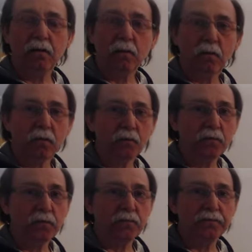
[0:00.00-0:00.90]

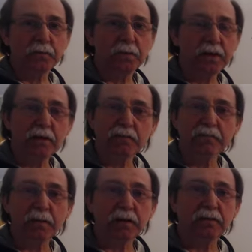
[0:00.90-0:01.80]
Or somebody else
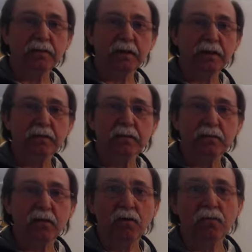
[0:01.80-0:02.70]
might think,
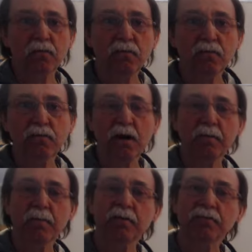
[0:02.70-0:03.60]
oh, how
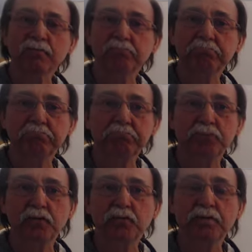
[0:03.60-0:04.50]
about
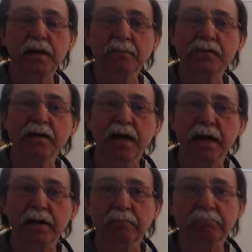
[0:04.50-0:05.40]
2 times 10?